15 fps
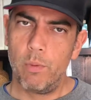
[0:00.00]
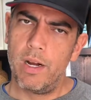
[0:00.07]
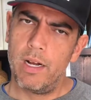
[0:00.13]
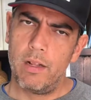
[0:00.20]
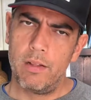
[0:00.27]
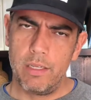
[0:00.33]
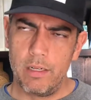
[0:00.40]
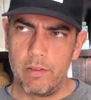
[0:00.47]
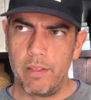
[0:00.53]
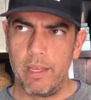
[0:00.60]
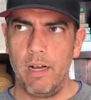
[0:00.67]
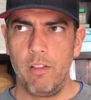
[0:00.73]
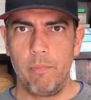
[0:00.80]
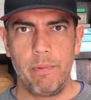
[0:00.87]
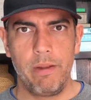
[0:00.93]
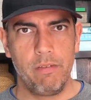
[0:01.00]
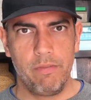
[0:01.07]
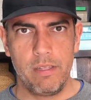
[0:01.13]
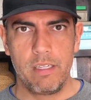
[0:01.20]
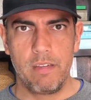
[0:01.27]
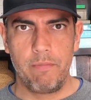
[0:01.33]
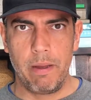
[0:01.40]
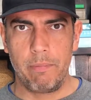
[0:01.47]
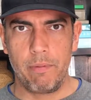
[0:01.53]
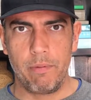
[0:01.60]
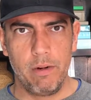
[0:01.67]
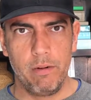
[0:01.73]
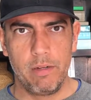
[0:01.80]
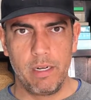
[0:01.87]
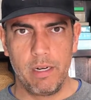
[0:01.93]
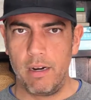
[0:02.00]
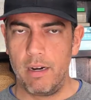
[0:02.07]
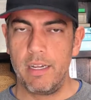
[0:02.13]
well, the health benefits of pepperoni.